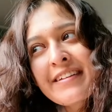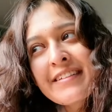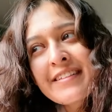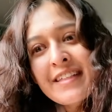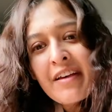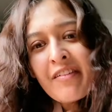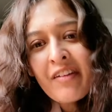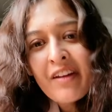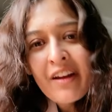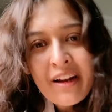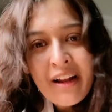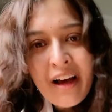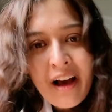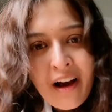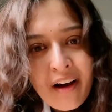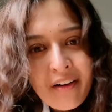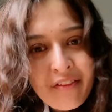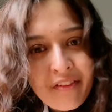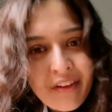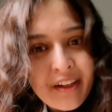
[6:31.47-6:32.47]

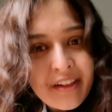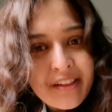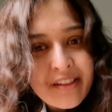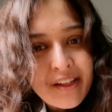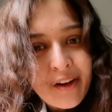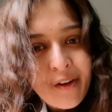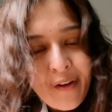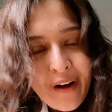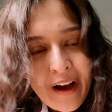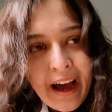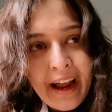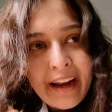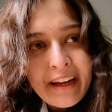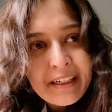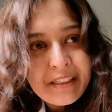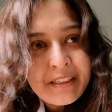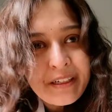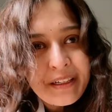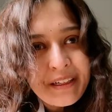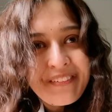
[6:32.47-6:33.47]
7.5 years ago, I had a
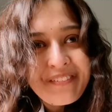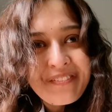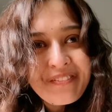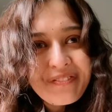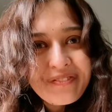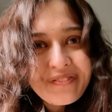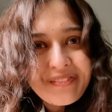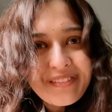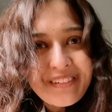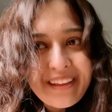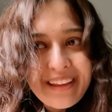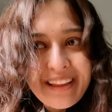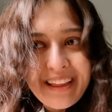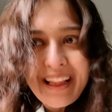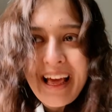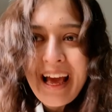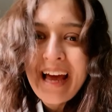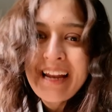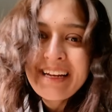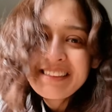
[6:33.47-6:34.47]
dream,
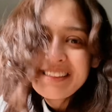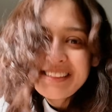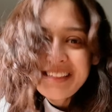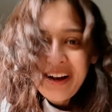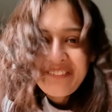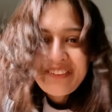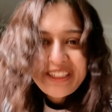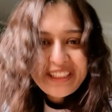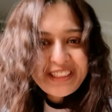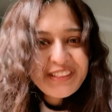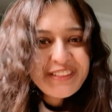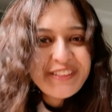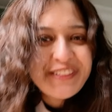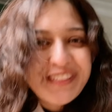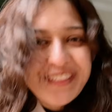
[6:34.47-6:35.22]
and it's coming true